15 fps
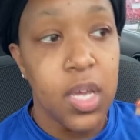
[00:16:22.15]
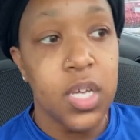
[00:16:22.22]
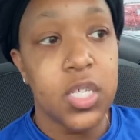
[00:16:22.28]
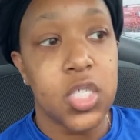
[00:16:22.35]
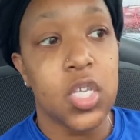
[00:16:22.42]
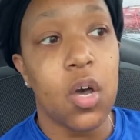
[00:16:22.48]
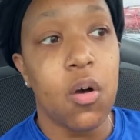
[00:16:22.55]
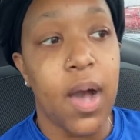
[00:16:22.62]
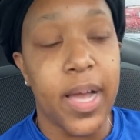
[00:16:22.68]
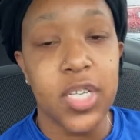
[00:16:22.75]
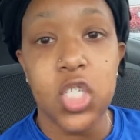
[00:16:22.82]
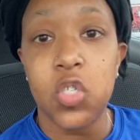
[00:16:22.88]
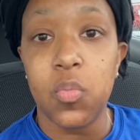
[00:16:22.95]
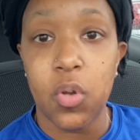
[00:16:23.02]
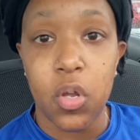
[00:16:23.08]
So I
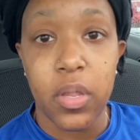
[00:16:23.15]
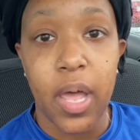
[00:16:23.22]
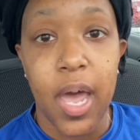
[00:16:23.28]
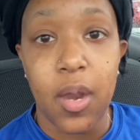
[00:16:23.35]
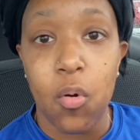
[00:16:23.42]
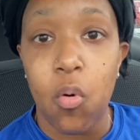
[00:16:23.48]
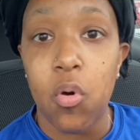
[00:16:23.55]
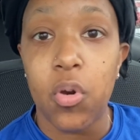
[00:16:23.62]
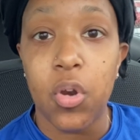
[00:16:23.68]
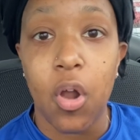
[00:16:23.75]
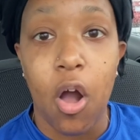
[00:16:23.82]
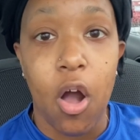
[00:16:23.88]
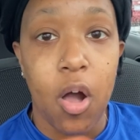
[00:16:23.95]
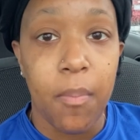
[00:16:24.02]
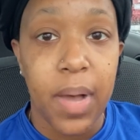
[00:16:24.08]
just went online, ordered
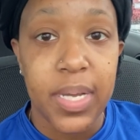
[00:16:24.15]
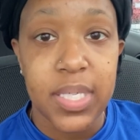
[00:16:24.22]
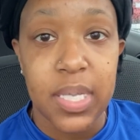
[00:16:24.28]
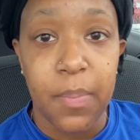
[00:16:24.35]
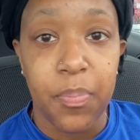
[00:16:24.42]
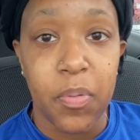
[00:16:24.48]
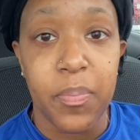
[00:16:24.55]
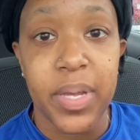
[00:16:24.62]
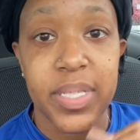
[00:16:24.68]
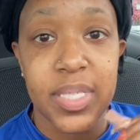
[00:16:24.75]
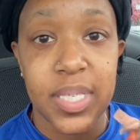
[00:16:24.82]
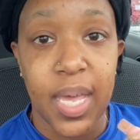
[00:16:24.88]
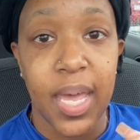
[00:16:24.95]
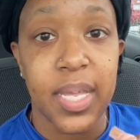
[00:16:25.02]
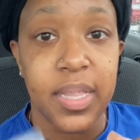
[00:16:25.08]
all my supplements
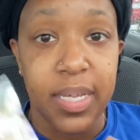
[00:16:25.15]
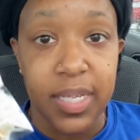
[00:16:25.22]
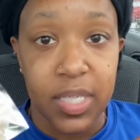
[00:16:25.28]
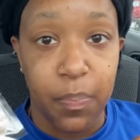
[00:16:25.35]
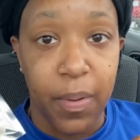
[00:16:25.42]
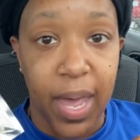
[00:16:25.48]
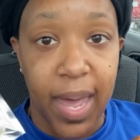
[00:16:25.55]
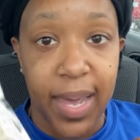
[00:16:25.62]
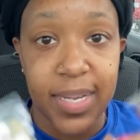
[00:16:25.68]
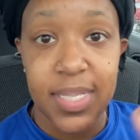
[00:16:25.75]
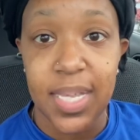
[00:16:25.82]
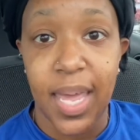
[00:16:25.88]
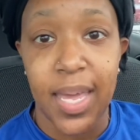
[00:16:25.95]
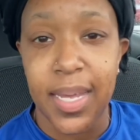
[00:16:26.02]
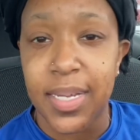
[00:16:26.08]
and these bags,
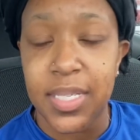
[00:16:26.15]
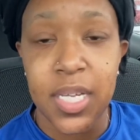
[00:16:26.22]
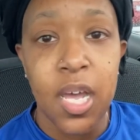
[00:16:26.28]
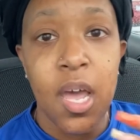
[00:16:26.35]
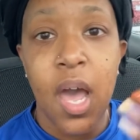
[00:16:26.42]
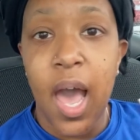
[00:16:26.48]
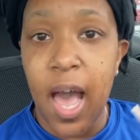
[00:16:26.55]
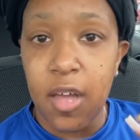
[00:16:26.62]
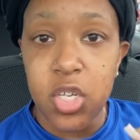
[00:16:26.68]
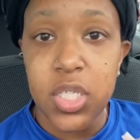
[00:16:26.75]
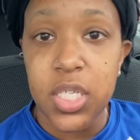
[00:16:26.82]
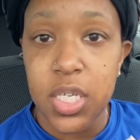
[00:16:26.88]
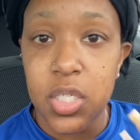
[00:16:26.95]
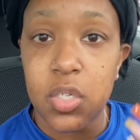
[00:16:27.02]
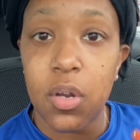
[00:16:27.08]
and I'll just
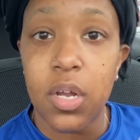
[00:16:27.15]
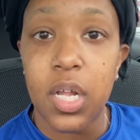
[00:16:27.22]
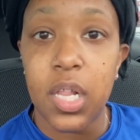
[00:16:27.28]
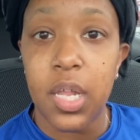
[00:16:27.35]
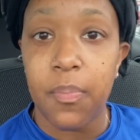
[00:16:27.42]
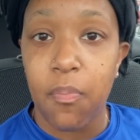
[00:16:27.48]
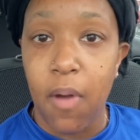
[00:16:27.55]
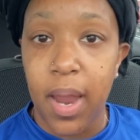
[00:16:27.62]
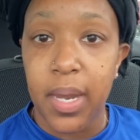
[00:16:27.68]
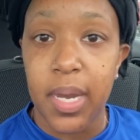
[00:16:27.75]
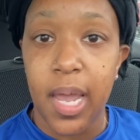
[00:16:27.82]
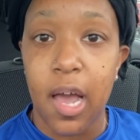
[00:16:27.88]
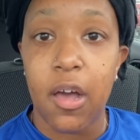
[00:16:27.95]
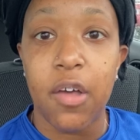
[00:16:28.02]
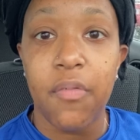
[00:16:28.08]
insert a clip right
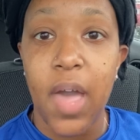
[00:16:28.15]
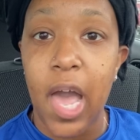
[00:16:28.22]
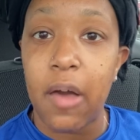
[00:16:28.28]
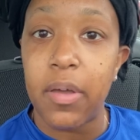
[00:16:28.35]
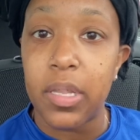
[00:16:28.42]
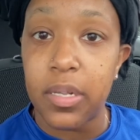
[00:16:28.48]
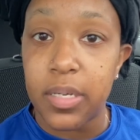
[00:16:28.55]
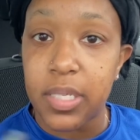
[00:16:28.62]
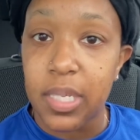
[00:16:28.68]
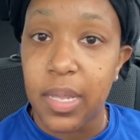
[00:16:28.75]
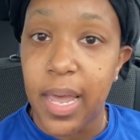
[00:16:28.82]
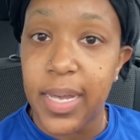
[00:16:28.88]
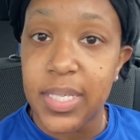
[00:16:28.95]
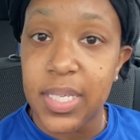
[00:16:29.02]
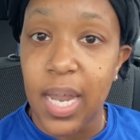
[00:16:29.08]
now of how it looked
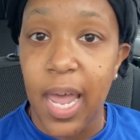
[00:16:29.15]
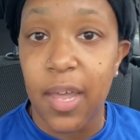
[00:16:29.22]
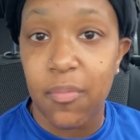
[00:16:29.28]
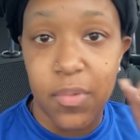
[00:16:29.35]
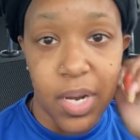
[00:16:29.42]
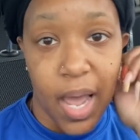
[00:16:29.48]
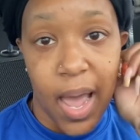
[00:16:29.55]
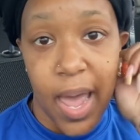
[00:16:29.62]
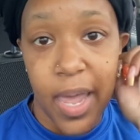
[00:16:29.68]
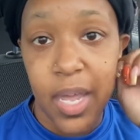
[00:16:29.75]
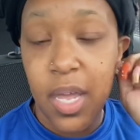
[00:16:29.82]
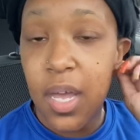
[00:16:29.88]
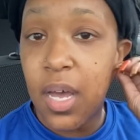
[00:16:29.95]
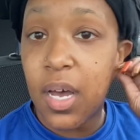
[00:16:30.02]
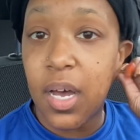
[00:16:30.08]
last night when I
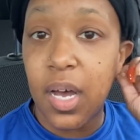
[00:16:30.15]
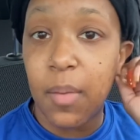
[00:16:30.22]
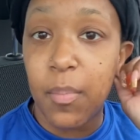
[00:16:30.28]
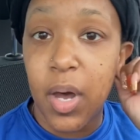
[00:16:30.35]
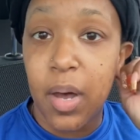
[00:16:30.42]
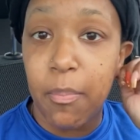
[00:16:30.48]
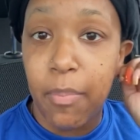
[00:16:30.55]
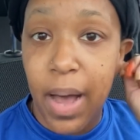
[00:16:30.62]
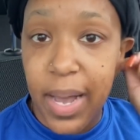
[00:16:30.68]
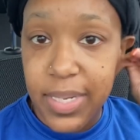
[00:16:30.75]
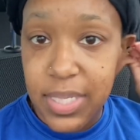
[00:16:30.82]
unboxed